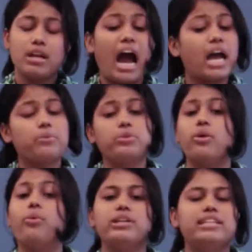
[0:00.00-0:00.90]
I would
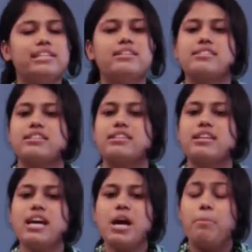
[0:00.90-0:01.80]
only listen,
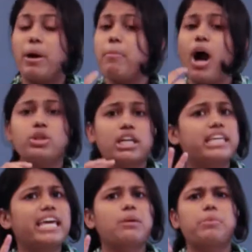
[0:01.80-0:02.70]
my mouth
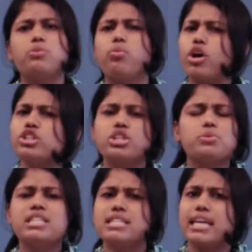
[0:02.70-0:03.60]
agape at what she
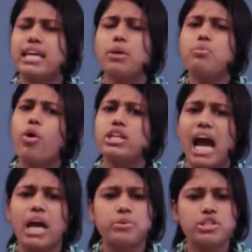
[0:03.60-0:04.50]
would say and what
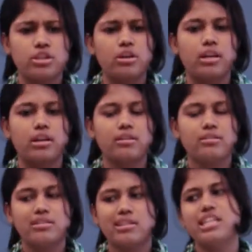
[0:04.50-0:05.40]
I was hearing.
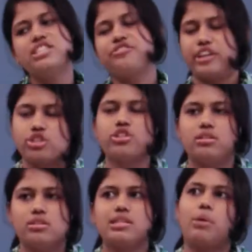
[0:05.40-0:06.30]
It's
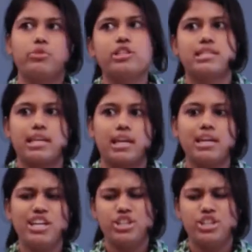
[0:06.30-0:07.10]
fiction, some would say.